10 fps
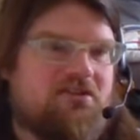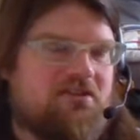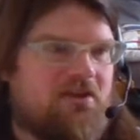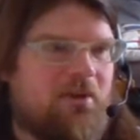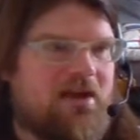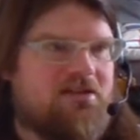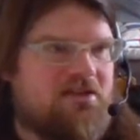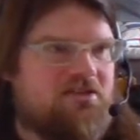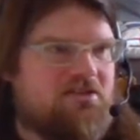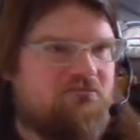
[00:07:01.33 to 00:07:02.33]
that you
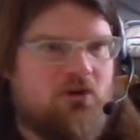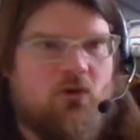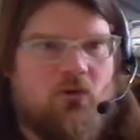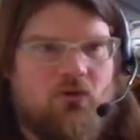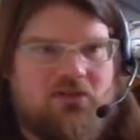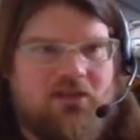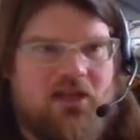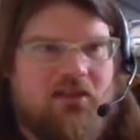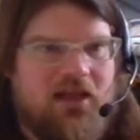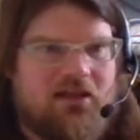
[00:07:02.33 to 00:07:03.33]
actually just record
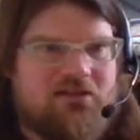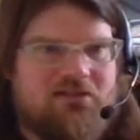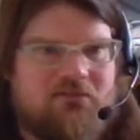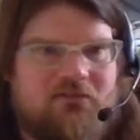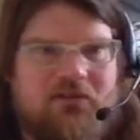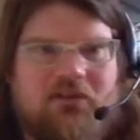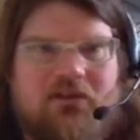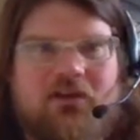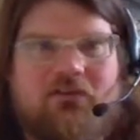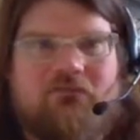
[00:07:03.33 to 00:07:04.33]
in that
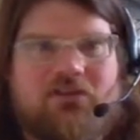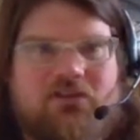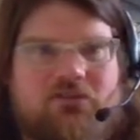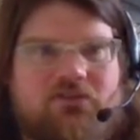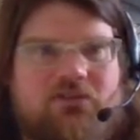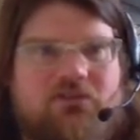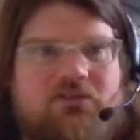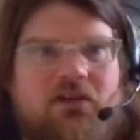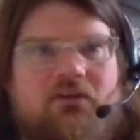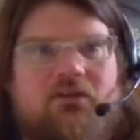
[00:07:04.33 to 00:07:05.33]
kind of resolution.
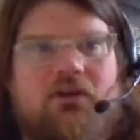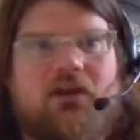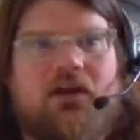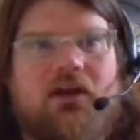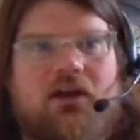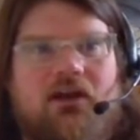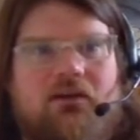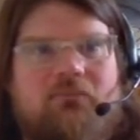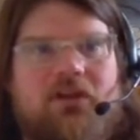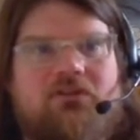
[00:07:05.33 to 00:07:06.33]
So
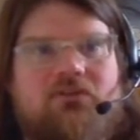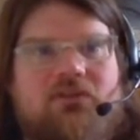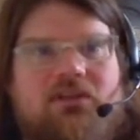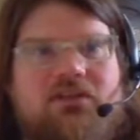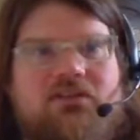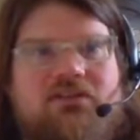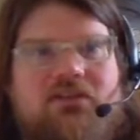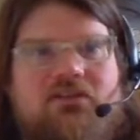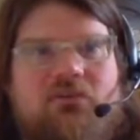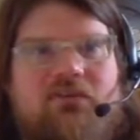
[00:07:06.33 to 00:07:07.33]
make sure that these are
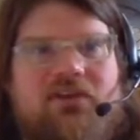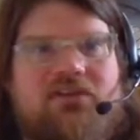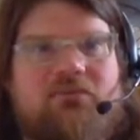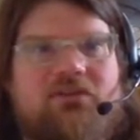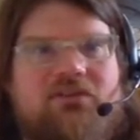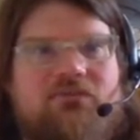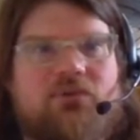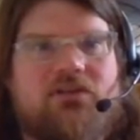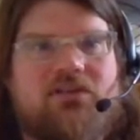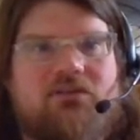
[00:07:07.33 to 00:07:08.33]
set to 1280 by
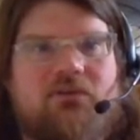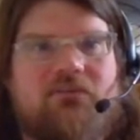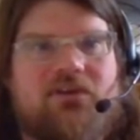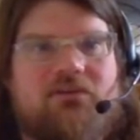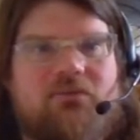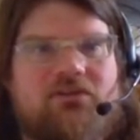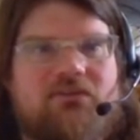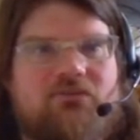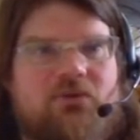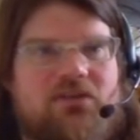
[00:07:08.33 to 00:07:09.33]
720, 1280 by
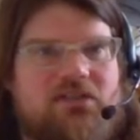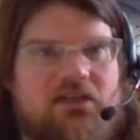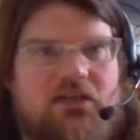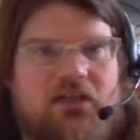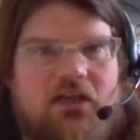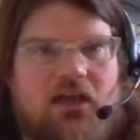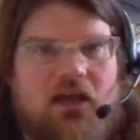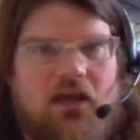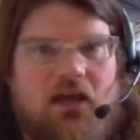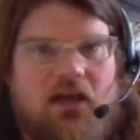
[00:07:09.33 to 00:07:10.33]
720,
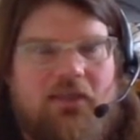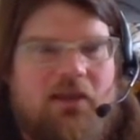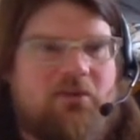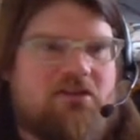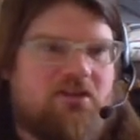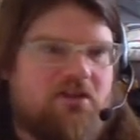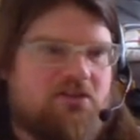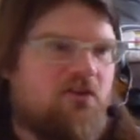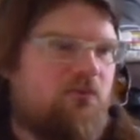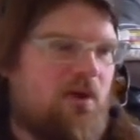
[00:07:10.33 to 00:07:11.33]
and that means that the
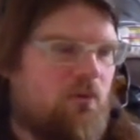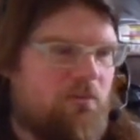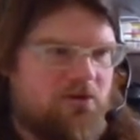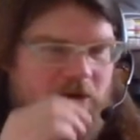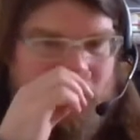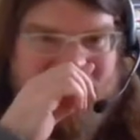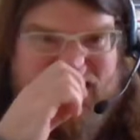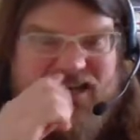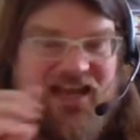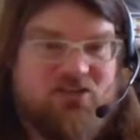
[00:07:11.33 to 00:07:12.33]
software will be doing
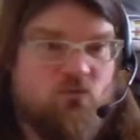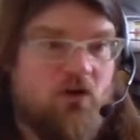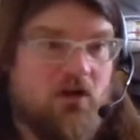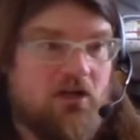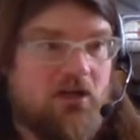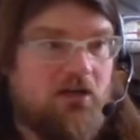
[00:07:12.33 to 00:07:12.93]
basically less work